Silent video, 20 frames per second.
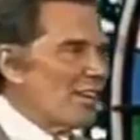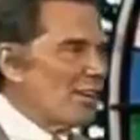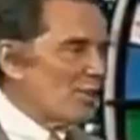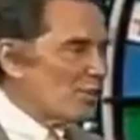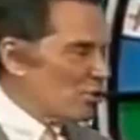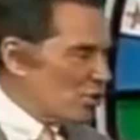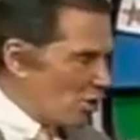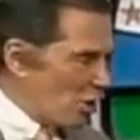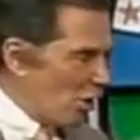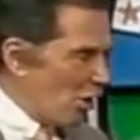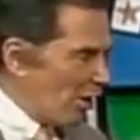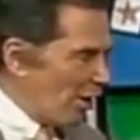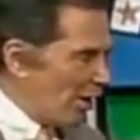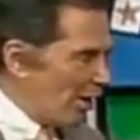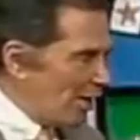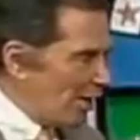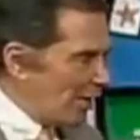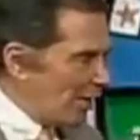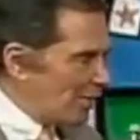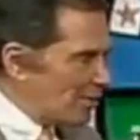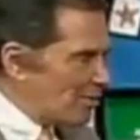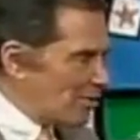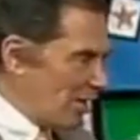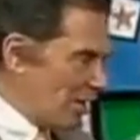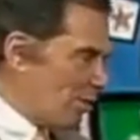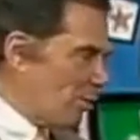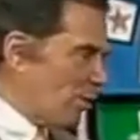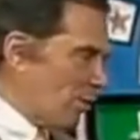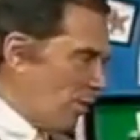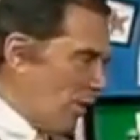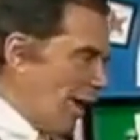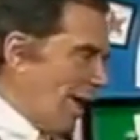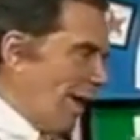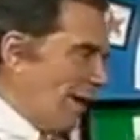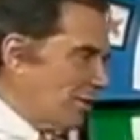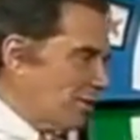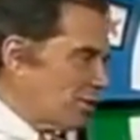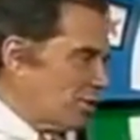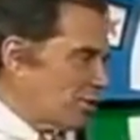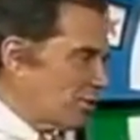say you're sorry and say your
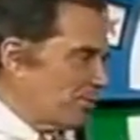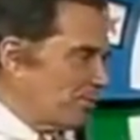thanks.